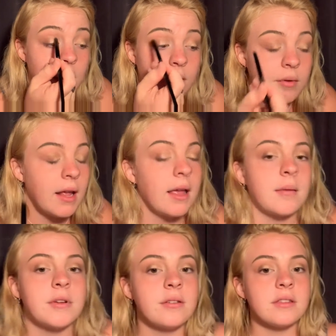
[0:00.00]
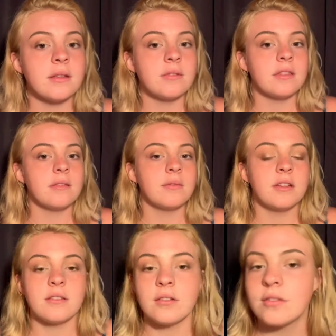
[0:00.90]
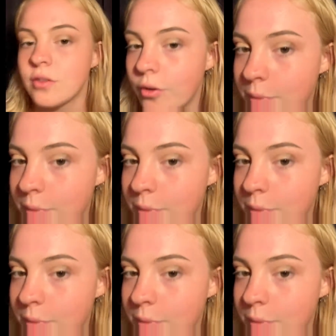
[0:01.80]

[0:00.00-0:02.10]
What I am noticing with this one is there's so